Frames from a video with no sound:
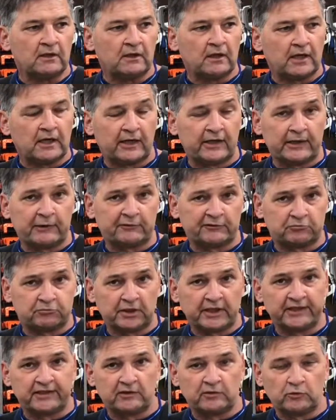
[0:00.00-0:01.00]
that was
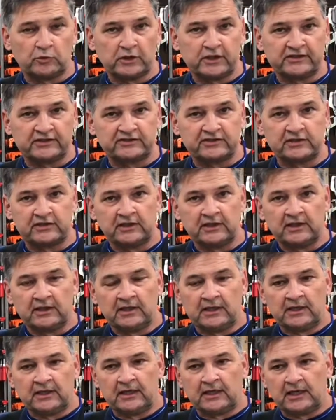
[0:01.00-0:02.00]
blended woods
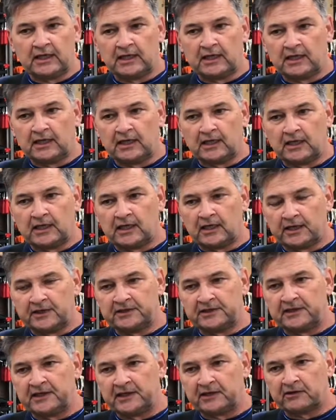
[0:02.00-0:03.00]
on
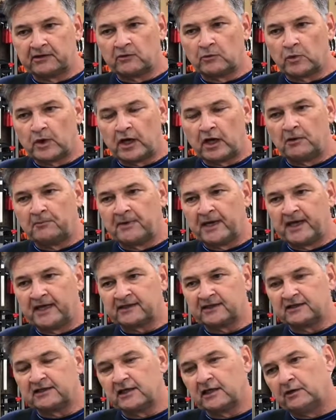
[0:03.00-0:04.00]
there a while back
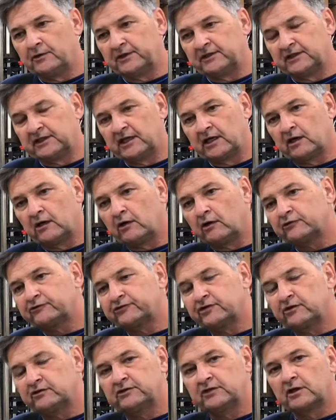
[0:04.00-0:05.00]
ago, and then I
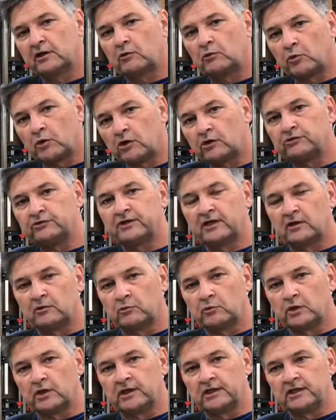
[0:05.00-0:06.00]
also did a walnut
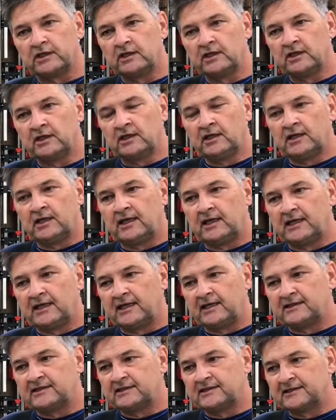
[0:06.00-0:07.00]
one.
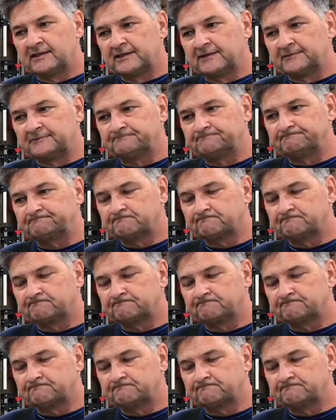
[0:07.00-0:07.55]
And right